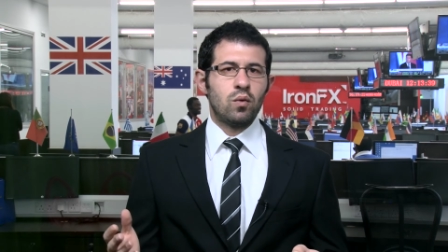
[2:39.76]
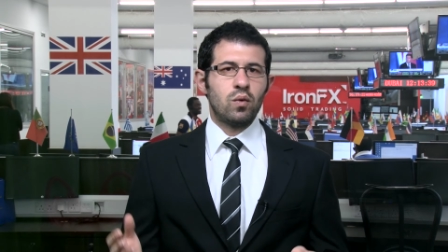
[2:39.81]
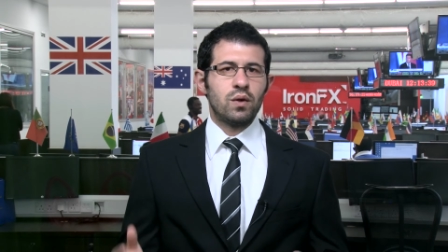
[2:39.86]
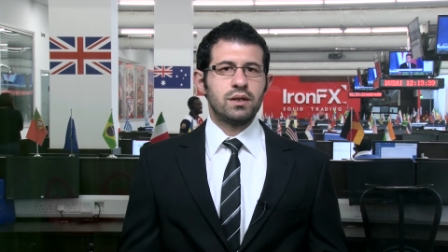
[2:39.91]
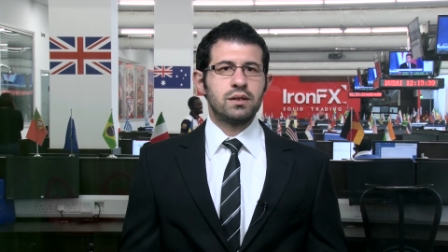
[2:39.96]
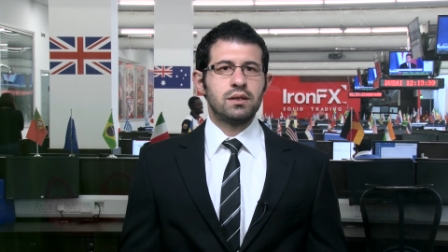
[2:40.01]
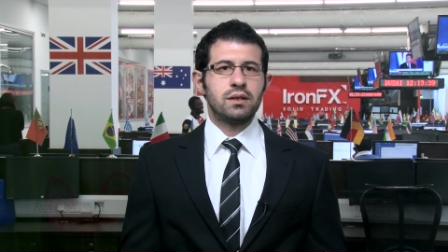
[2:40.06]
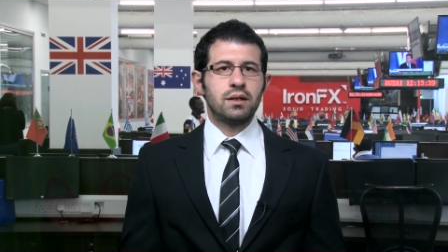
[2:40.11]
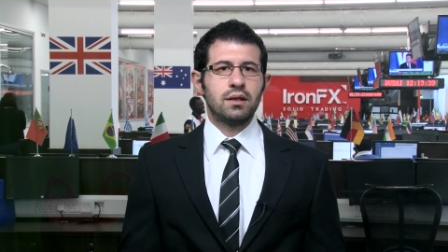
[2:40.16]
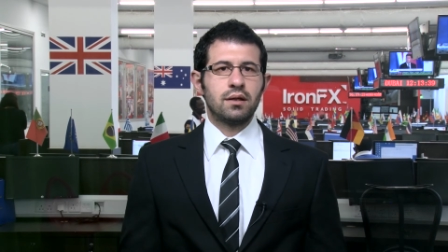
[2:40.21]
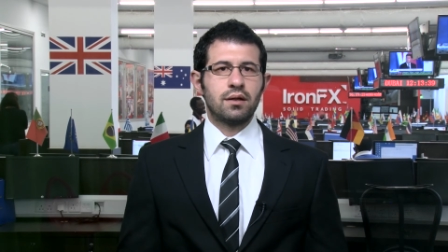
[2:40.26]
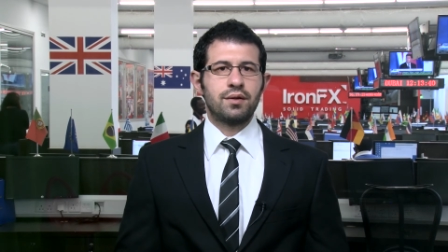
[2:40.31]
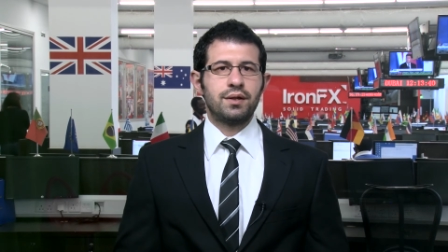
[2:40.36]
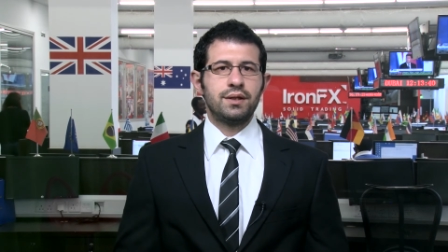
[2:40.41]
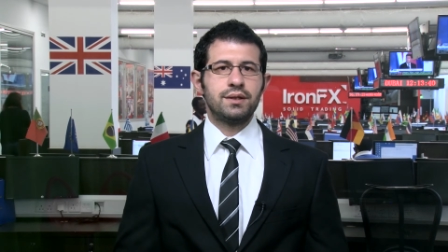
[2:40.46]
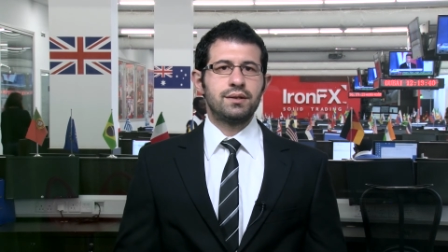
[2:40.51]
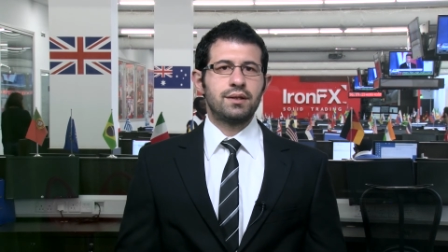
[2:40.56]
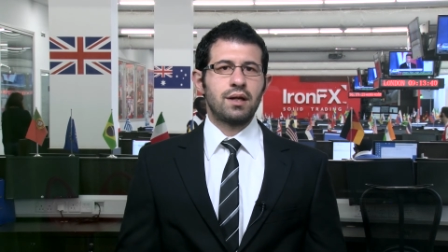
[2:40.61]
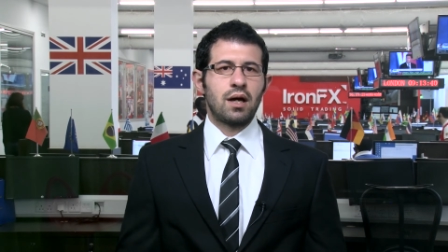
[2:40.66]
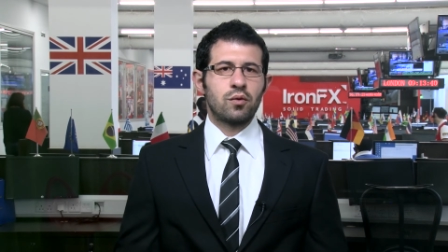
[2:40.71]
we see
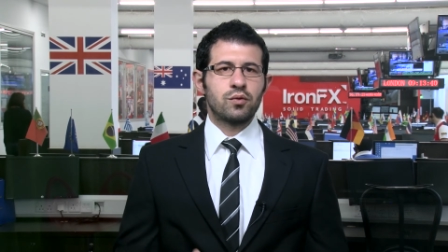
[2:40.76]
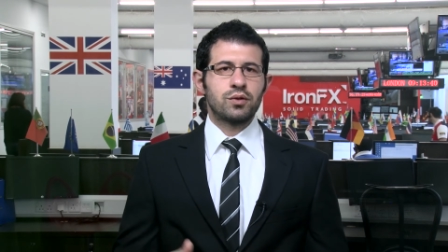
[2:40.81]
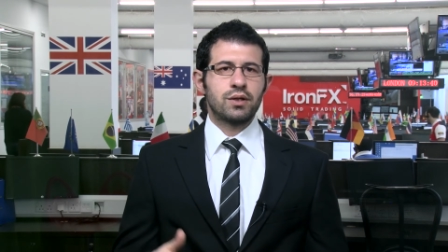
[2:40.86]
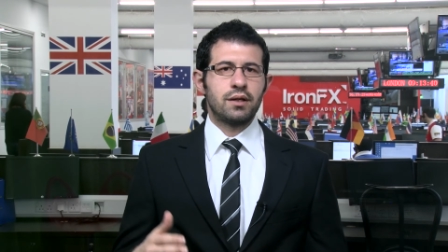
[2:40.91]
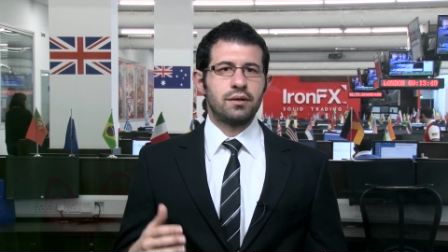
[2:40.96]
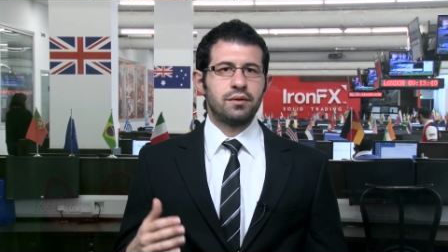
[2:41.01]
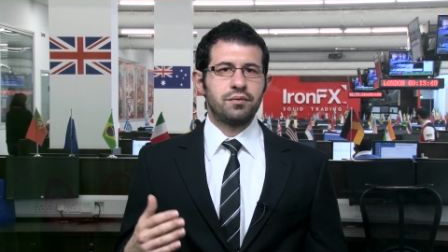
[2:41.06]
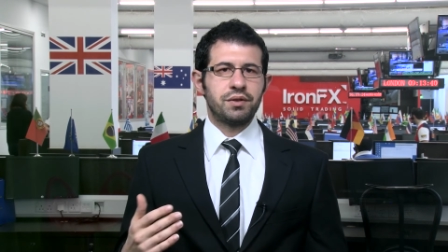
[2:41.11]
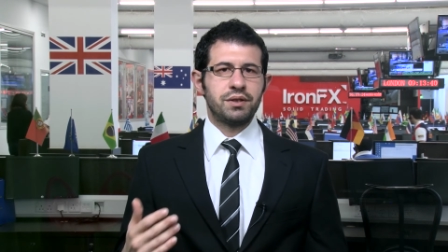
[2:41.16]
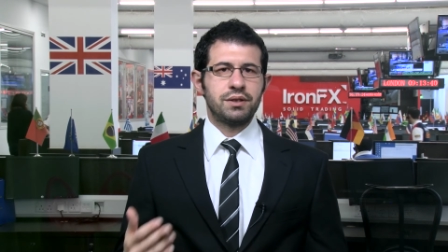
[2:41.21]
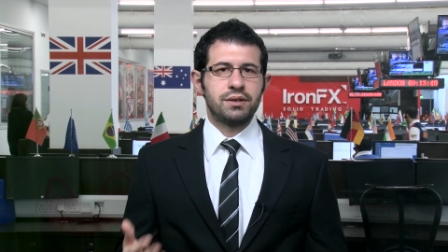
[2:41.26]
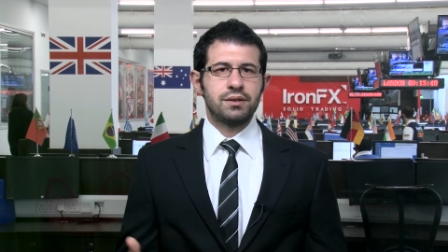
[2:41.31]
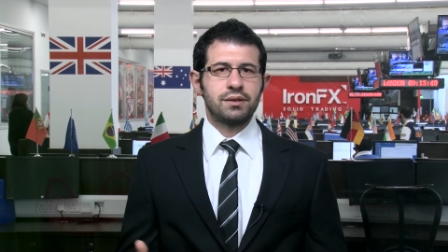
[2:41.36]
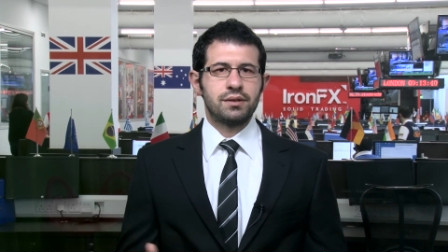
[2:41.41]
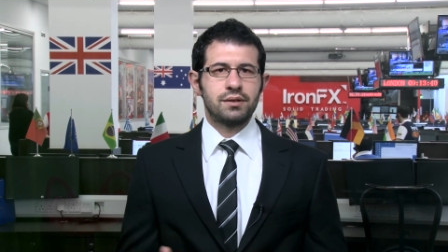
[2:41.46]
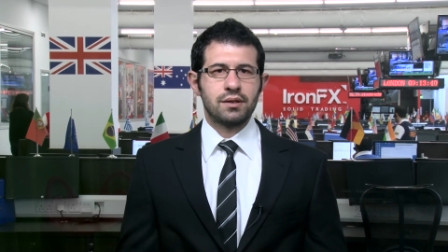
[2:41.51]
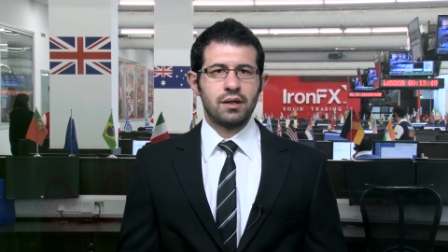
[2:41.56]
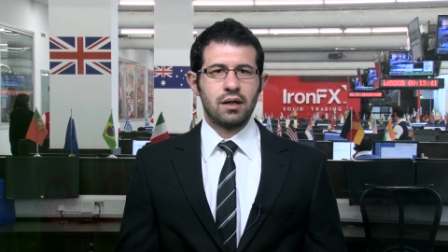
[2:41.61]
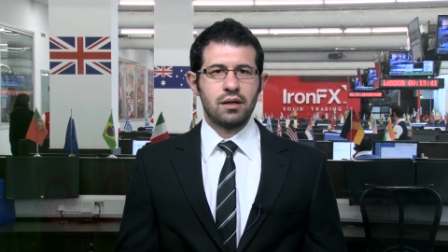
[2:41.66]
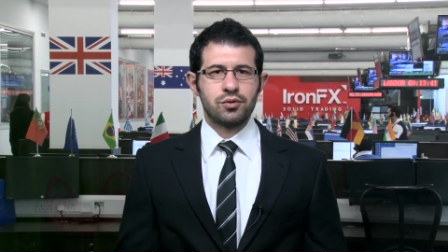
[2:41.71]
increased downside
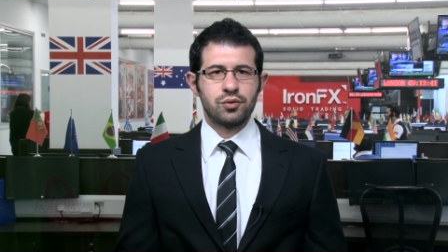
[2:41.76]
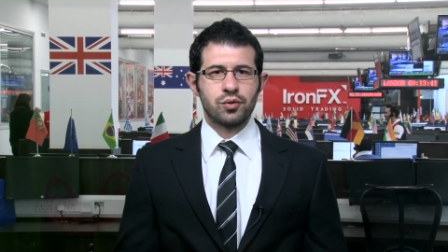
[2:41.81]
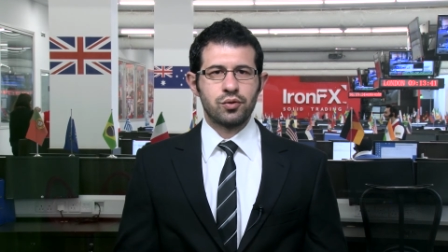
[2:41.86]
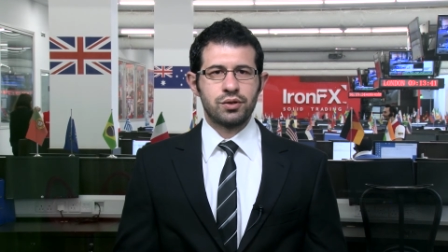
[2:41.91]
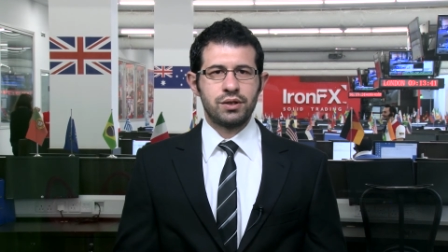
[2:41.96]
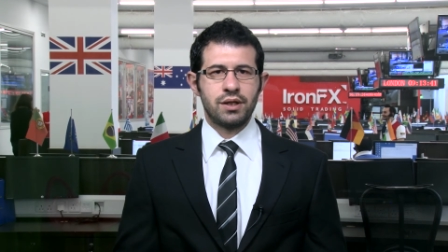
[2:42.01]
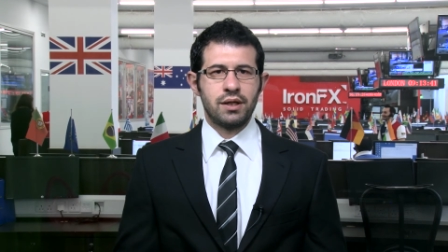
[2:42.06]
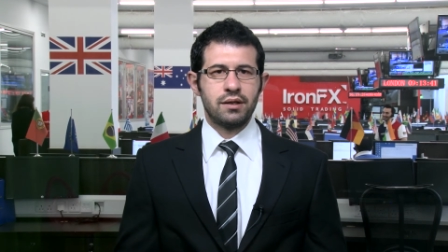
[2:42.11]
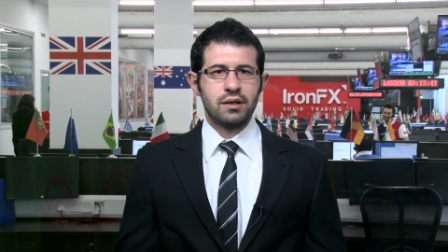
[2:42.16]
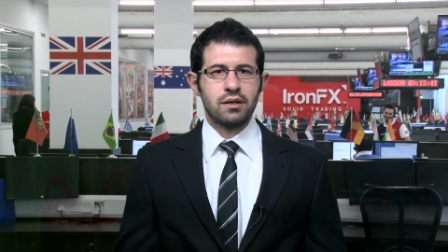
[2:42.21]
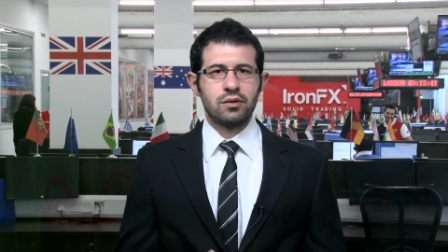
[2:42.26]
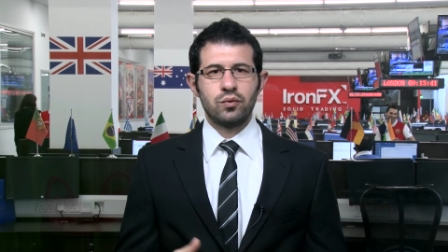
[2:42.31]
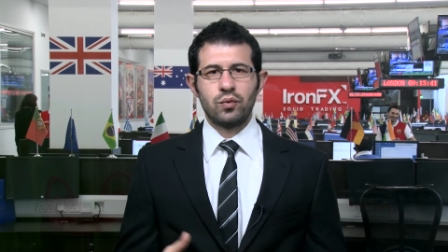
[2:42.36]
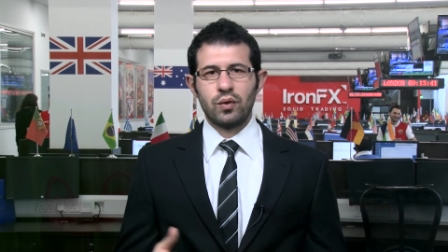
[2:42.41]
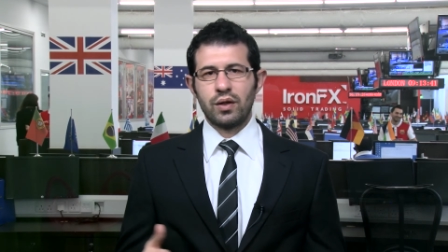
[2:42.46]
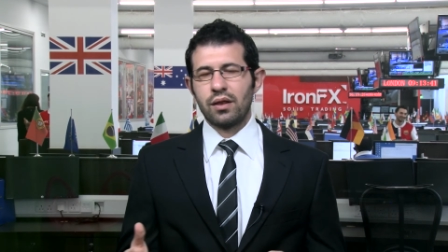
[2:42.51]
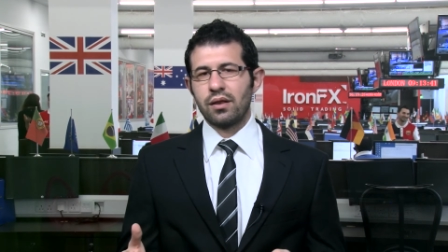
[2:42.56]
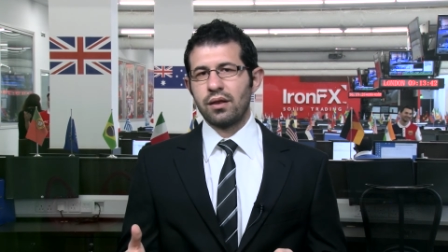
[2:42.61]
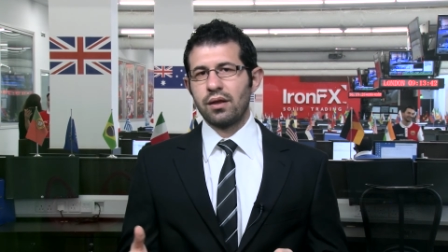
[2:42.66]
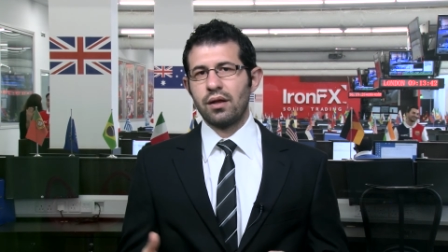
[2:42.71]
risks uh, associated
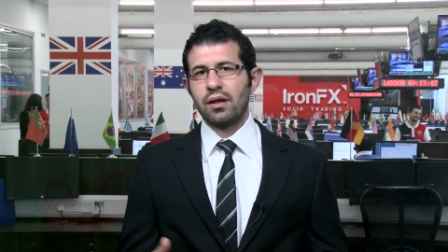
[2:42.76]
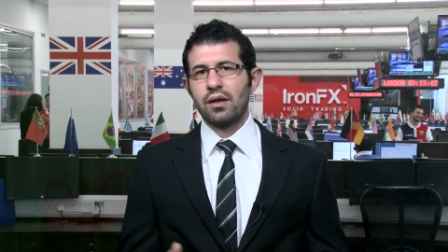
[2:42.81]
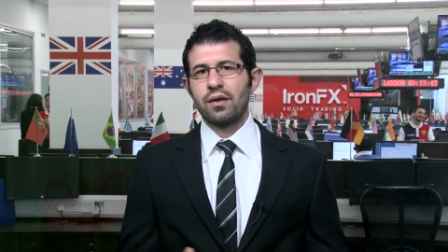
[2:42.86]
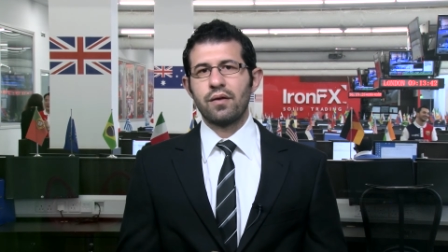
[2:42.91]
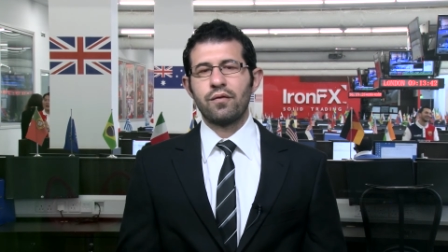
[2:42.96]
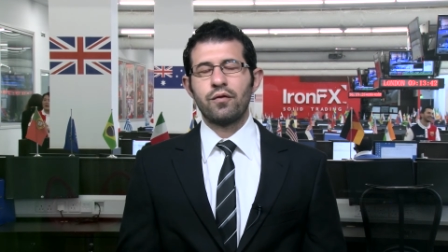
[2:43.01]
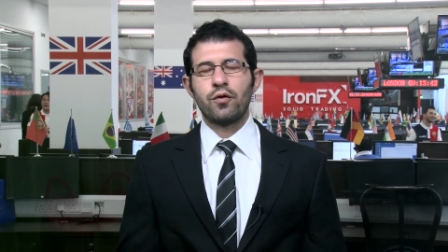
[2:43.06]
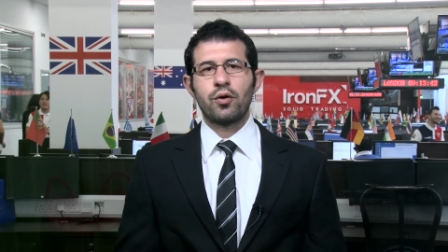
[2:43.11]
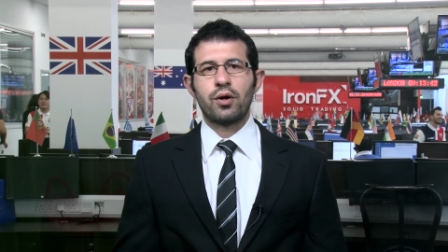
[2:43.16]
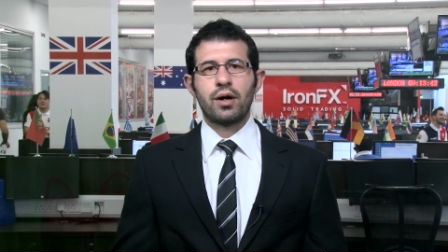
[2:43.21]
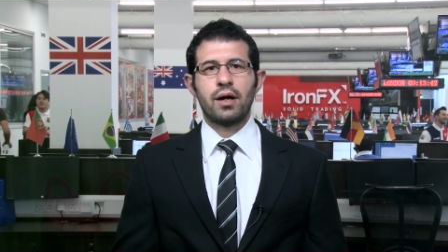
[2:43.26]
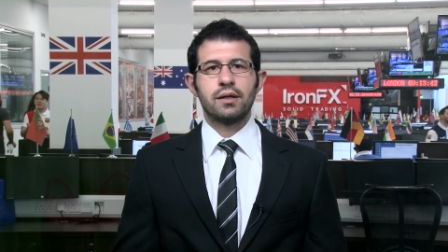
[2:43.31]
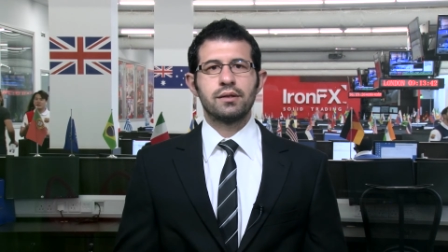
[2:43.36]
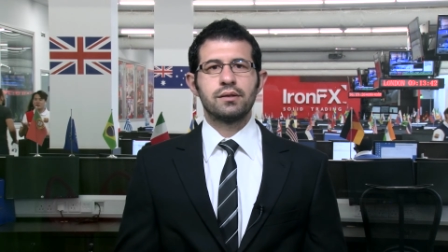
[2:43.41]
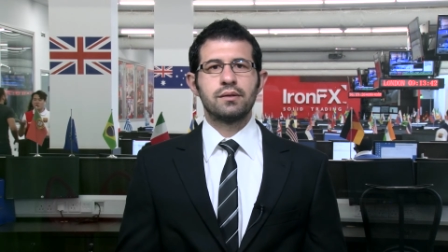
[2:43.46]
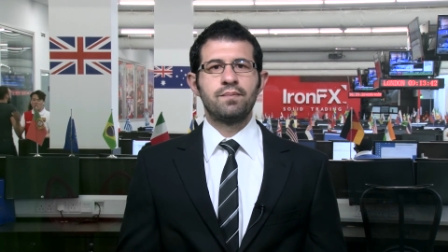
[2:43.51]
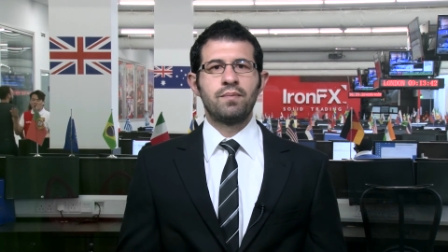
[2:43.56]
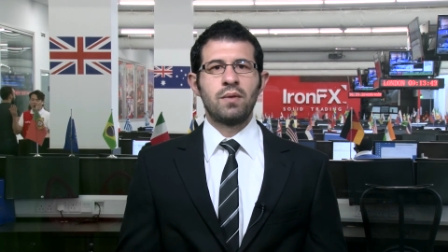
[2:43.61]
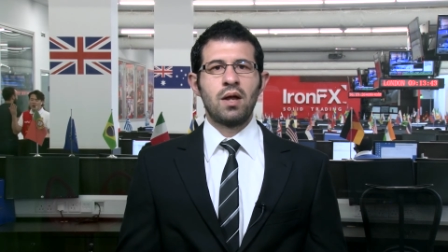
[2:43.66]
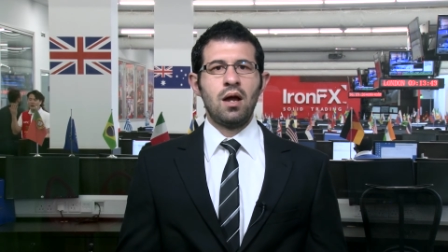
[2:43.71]
with uh, the
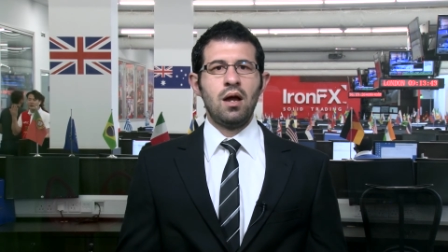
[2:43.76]
forecast.